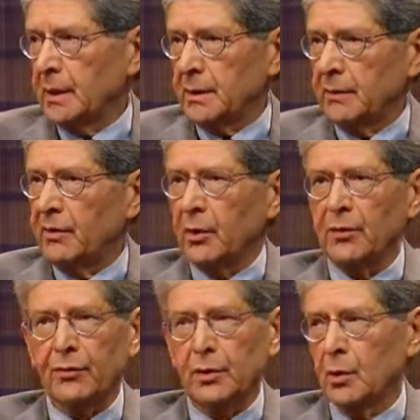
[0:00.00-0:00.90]
Very
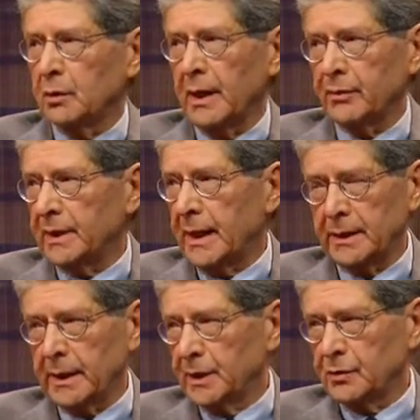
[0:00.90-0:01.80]
few are ever
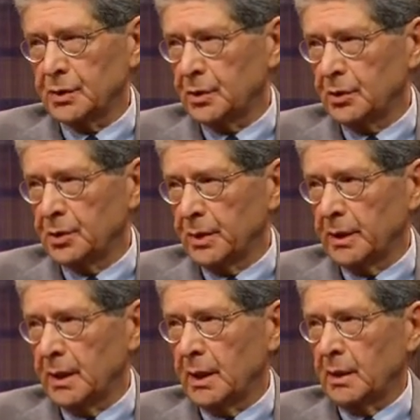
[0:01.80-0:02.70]
candidates for surgery,
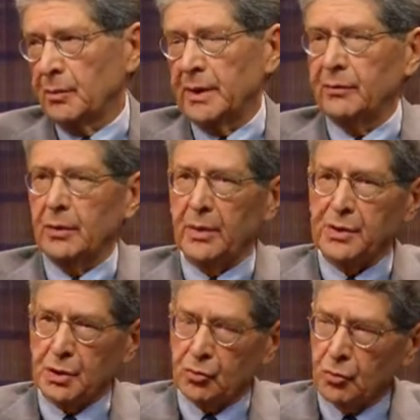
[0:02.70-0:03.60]
but if there is
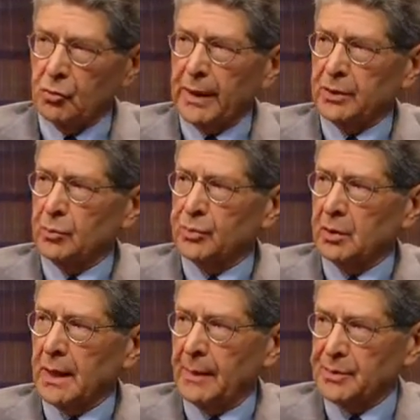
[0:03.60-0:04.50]
a true rectal
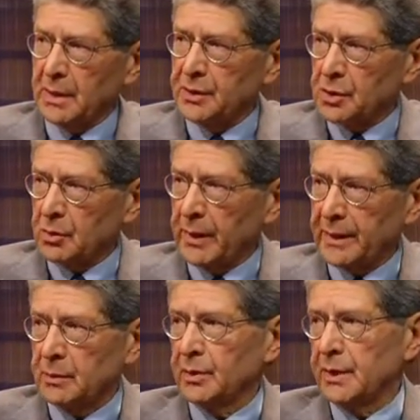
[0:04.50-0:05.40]
prolapse that is
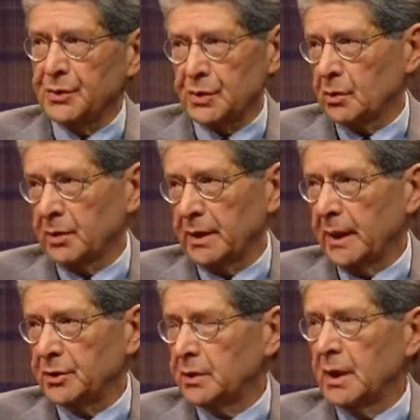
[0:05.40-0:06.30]
correctable, then certainly
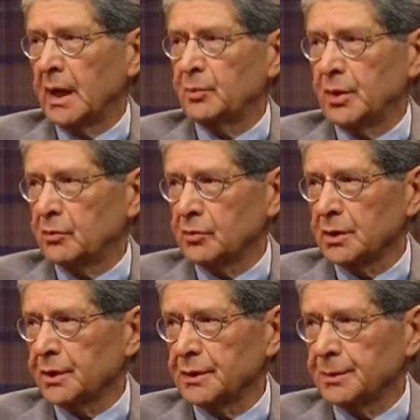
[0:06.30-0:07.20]
that should not be
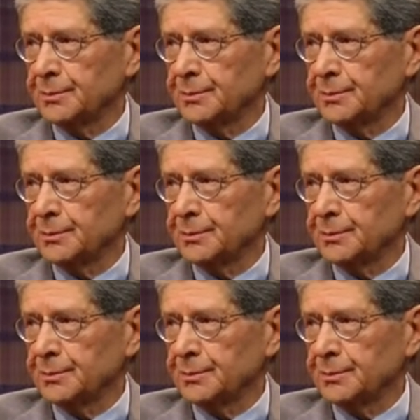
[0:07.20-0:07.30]
overlooked.